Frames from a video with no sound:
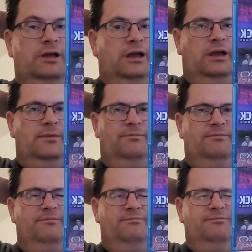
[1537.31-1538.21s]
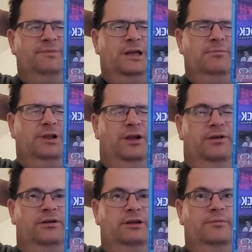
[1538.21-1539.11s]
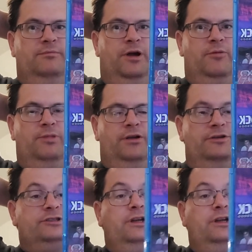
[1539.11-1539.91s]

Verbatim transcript: um, Bloodgood, Michael Bloodgood's